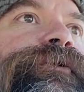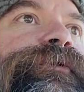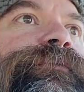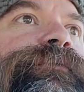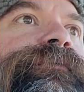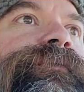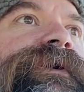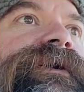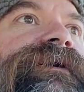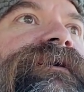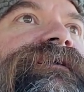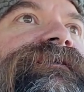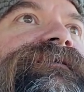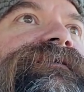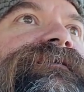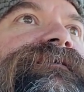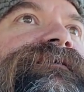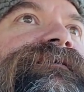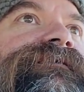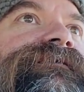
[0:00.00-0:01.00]
But
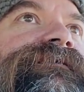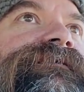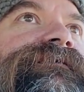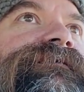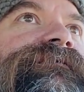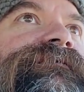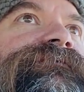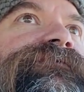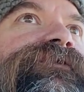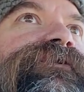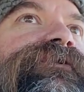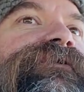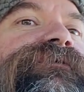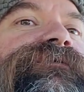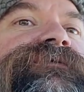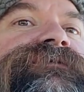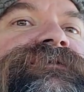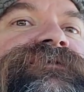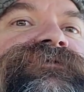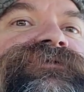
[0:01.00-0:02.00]
for her, it
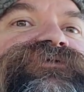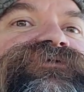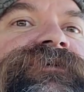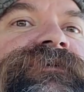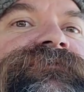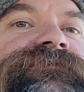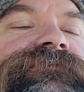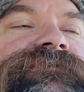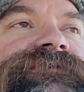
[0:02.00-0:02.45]
was a little stressful.